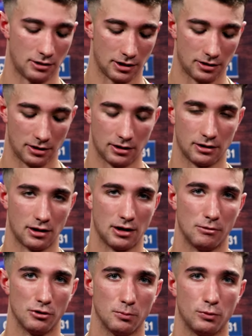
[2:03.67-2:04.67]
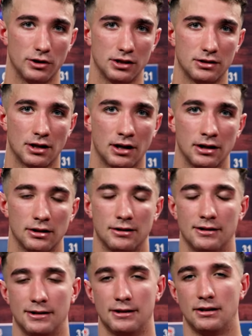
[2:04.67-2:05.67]
I think uh, we were pretty tight
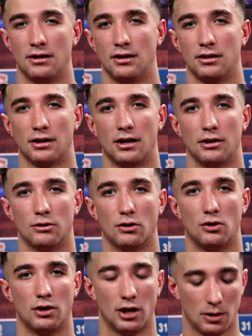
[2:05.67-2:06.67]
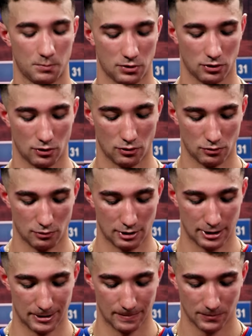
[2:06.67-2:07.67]
kind of growing up, so
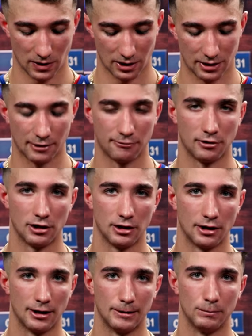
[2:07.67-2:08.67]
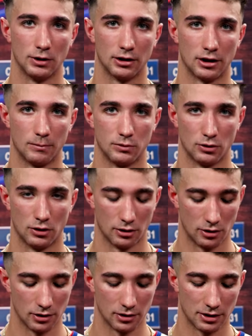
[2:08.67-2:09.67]
uh, I definitely uh, look up to her all the